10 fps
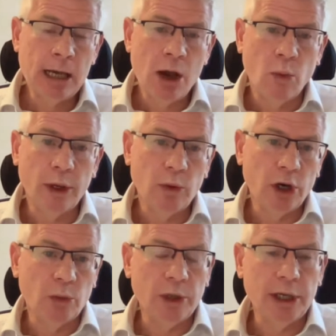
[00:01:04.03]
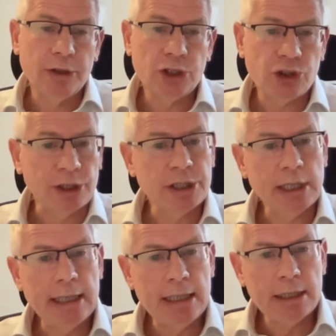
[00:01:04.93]
We work with
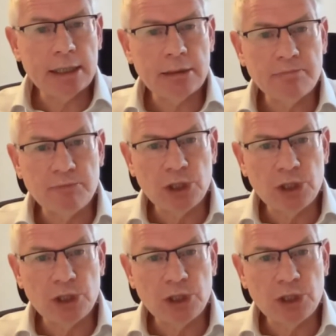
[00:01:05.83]
trustees,